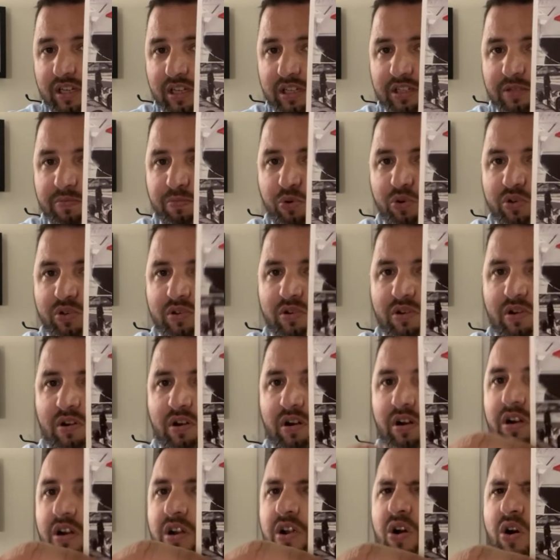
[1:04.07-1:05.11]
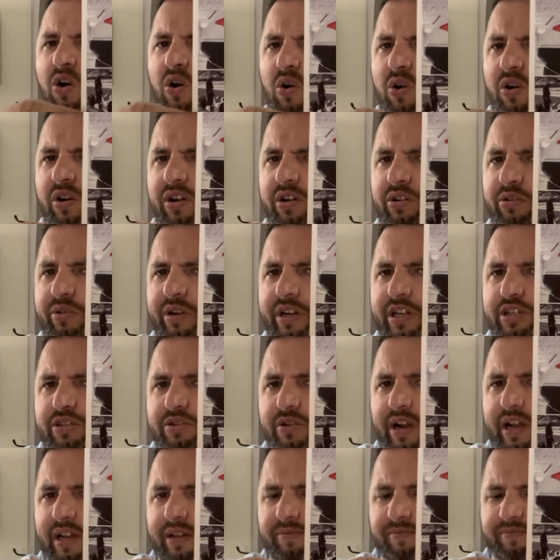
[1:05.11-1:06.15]
a sports car, or on a
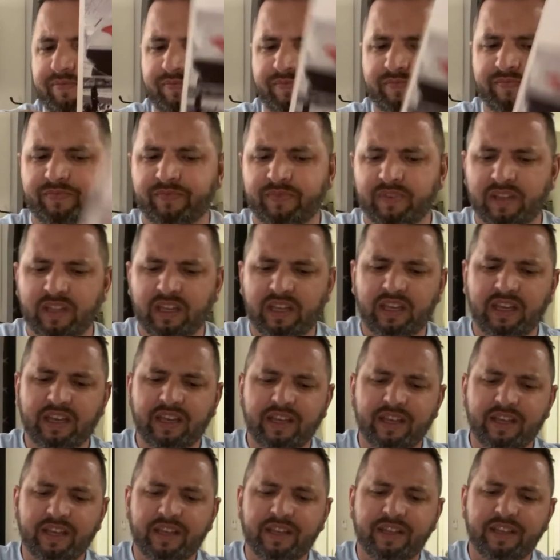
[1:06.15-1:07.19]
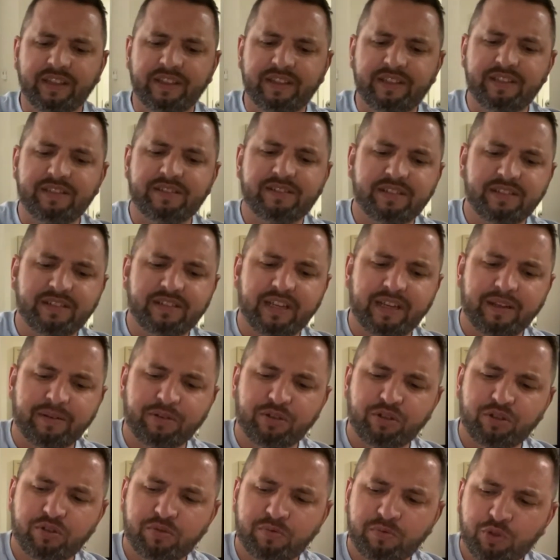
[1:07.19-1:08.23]
racetrack. This is a
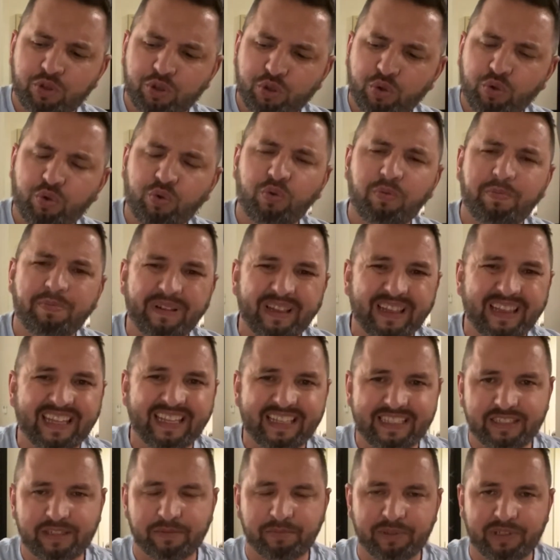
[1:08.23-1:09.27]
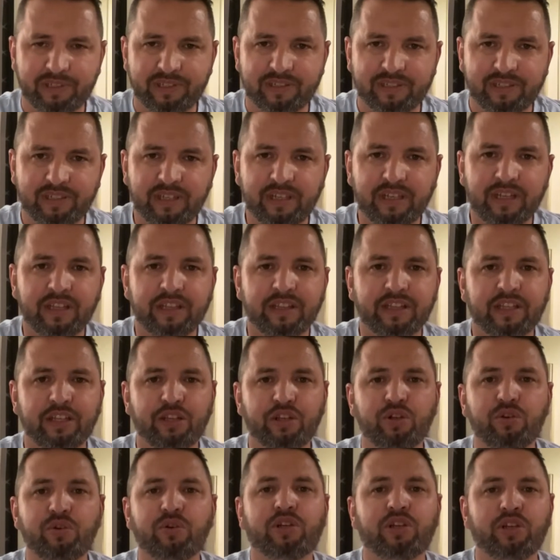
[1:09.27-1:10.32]
tool placement that
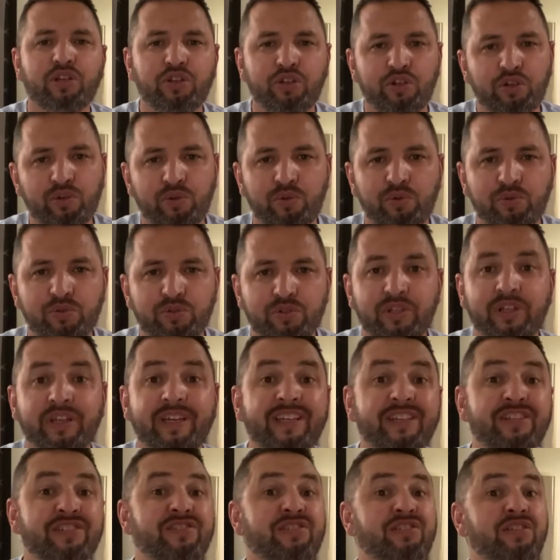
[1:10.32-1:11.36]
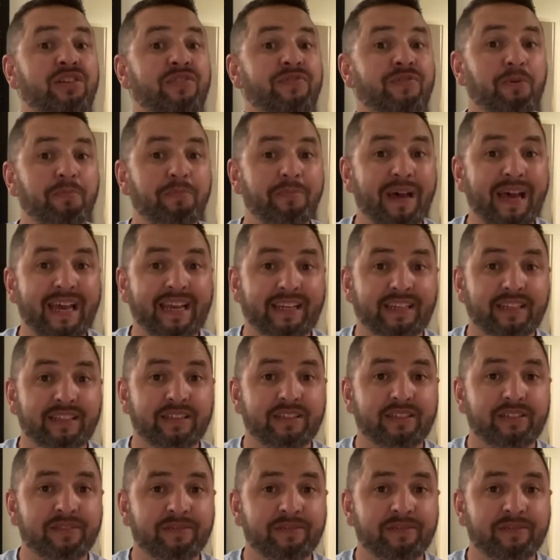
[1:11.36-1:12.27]
you can use instead of a magnet.